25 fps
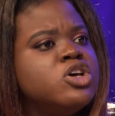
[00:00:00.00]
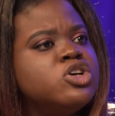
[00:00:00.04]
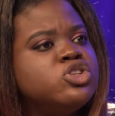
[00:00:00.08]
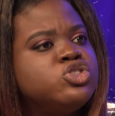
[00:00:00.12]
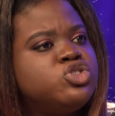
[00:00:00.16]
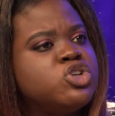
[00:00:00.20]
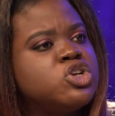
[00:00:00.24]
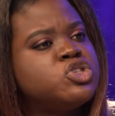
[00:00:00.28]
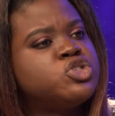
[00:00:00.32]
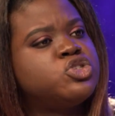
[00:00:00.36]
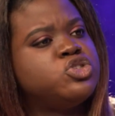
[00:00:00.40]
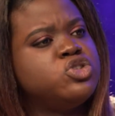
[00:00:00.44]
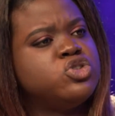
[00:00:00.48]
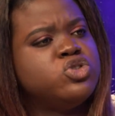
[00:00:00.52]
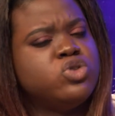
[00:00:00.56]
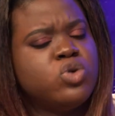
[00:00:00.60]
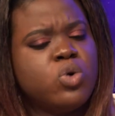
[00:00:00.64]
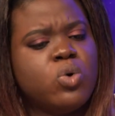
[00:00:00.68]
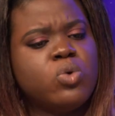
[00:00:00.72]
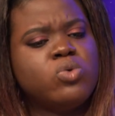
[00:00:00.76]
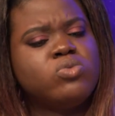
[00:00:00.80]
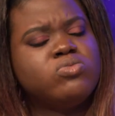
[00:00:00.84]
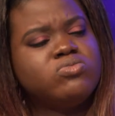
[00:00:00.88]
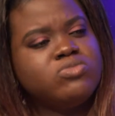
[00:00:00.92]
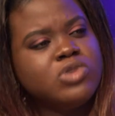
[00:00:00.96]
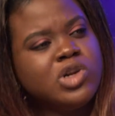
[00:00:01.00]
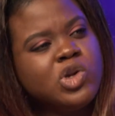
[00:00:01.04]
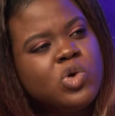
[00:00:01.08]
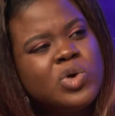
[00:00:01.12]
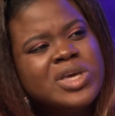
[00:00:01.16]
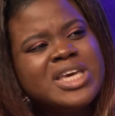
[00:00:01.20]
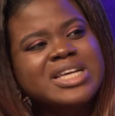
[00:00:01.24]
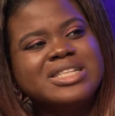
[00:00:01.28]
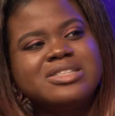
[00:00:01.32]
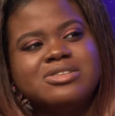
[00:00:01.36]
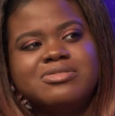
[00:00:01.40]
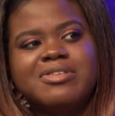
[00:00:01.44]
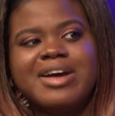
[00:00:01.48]
Just,
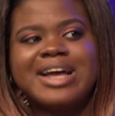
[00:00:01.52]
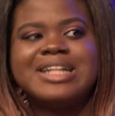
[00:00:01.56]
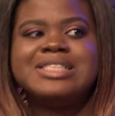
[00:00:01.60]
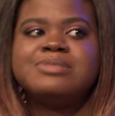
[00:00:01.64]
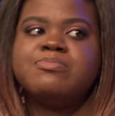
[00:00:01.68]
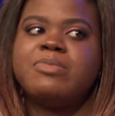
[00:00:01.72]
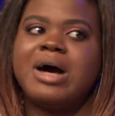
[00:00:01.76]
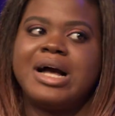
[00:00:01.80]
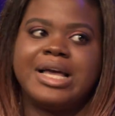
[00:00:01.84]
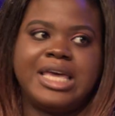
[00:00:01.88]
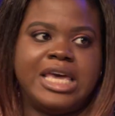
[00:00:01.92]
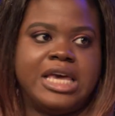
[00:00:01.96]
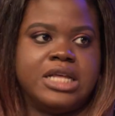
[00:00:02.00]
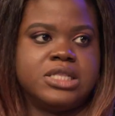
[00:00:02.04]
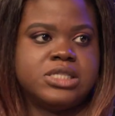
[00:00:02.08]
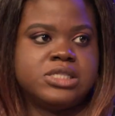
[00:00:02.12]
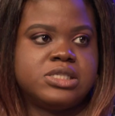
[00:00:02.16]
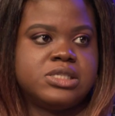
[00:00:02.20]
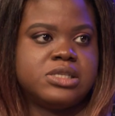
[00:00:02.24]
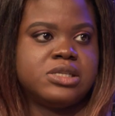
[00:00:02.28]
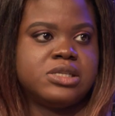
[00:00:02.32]
look in the right market.